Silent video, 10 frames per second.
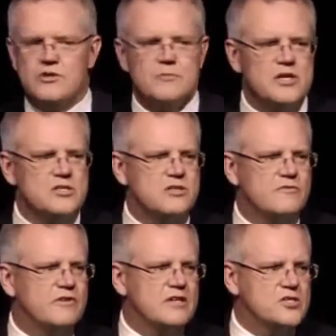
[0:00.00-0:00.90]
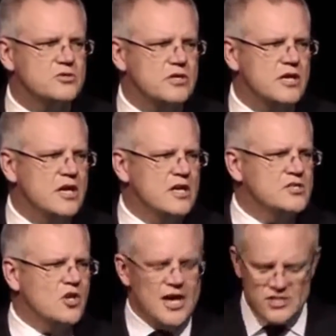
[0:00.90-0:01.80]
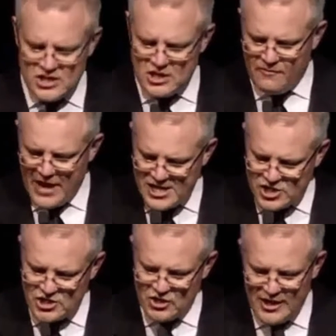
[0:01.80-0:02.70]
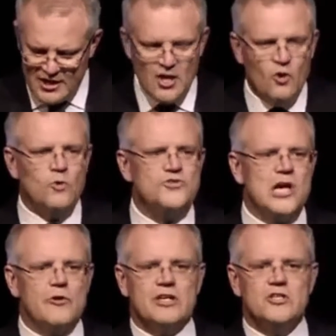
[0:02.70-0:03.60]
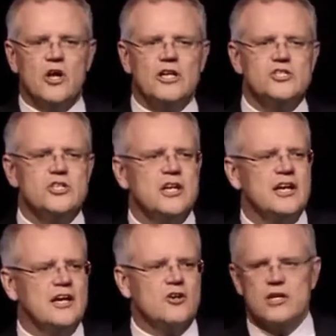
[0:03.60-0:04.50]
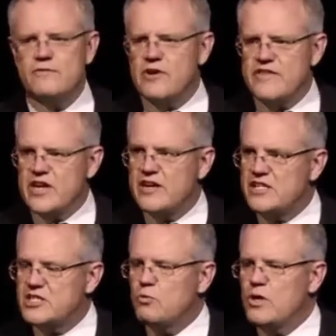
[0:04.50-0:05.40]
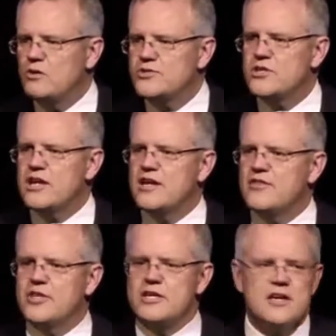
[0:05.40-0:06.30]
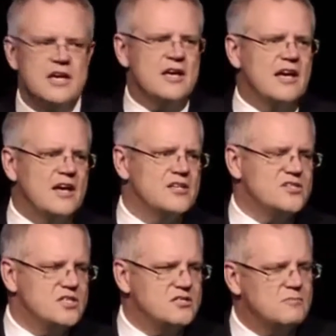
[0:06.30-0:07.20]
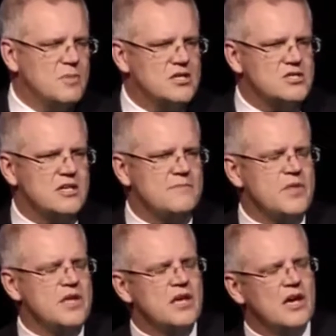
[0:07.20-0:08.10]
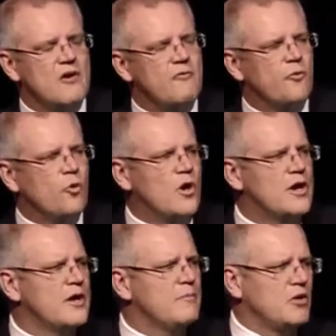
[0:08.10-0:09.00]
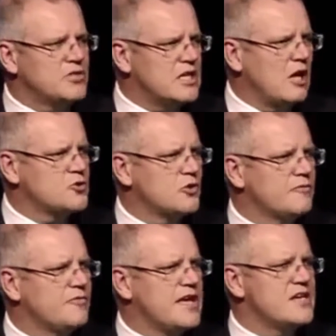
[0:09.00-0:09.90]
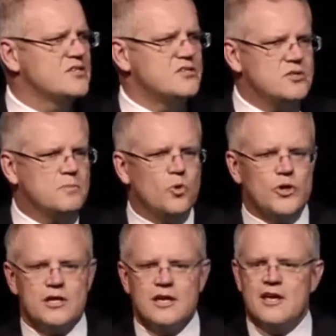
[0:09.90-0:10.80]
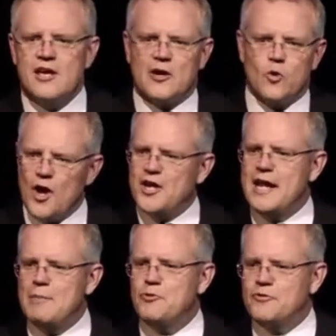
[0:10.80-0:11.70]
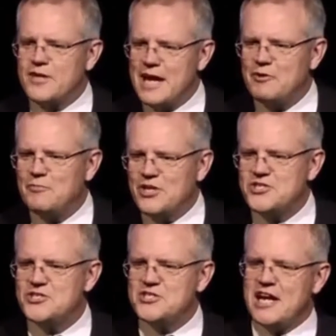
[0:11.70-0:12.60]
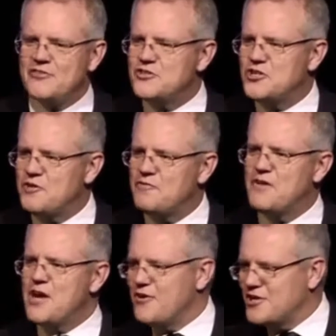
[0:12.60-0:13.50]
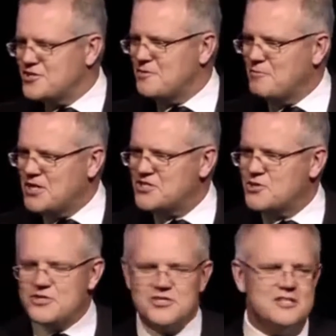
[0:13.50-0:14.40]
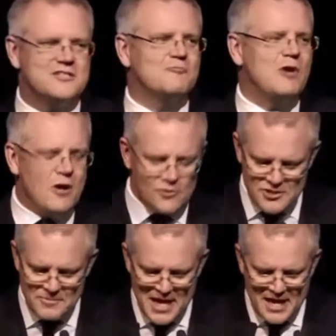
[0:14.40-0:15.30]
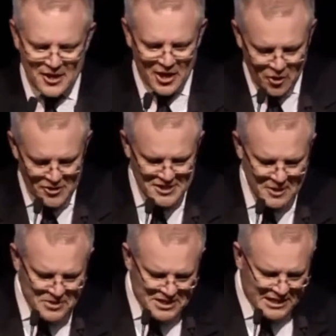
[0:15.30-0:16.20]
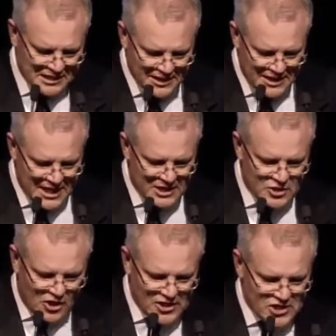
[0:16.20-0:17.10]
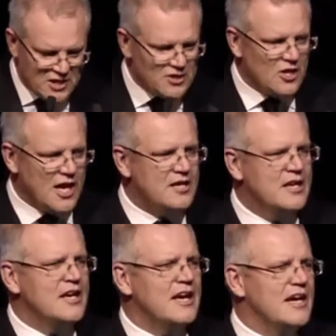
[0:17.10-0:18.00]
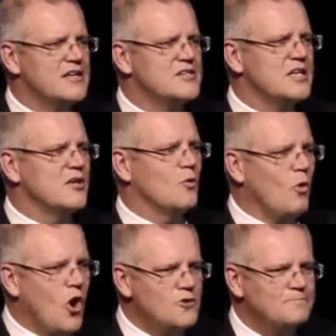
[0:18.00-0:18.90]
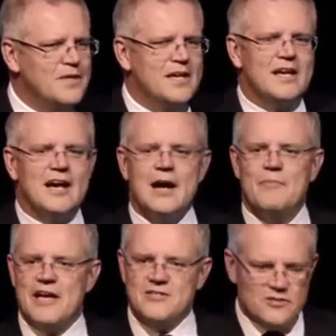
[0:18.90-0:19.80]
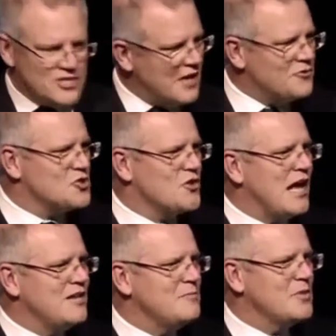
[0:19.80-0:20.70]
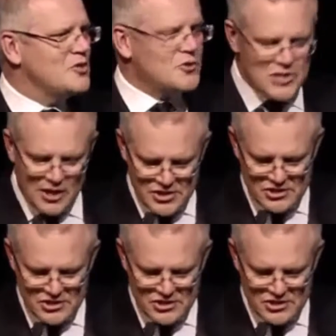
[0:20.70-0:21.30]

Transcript: and the Minister for Industry, Science and Innovation. I also acknowledge Connie Vervente-Wells, the Assistant Minister for Multicultural Affairs, and supporting quite a number of Cabinet Ministers and others in various minister assisting roles. Can I also particularly acknowledge here tonight Senator Wong, as a South Australian but also a